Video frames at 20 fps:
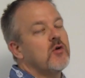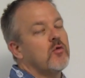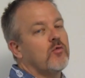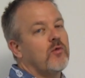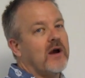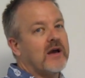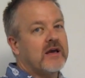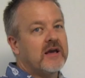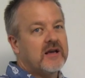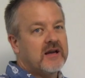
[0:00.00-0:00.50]

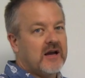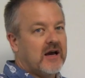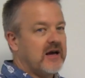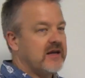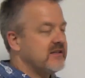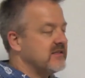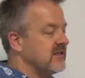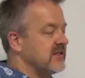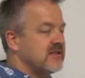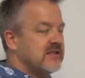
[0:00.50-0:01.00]

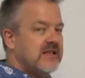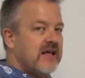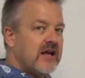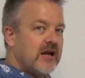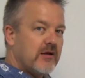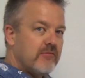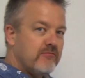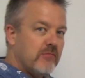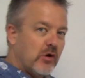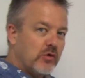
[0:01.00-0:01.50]
recognizes that
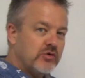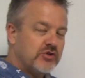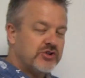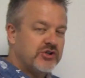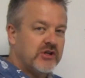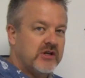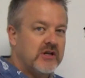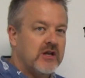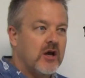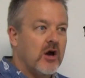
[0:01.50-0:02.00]

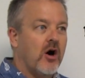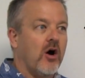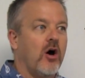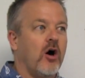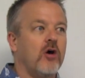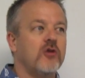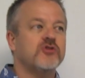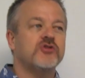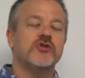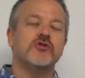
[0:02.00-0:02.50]
emotion
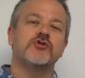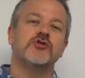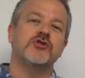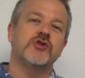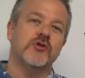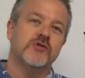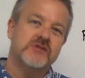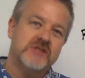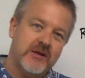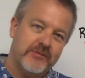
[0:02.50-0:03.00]
also
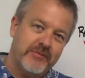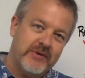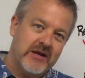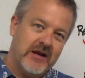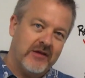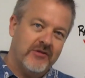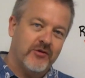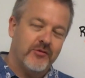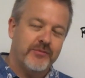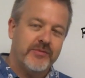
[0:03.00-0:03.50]
shows up in
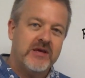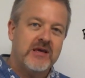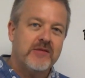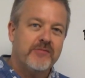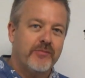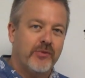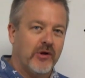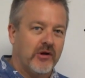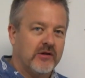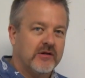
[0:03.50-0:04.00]
other
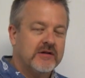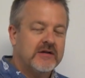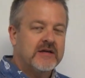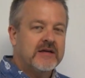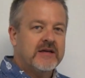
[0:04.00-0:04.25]
people.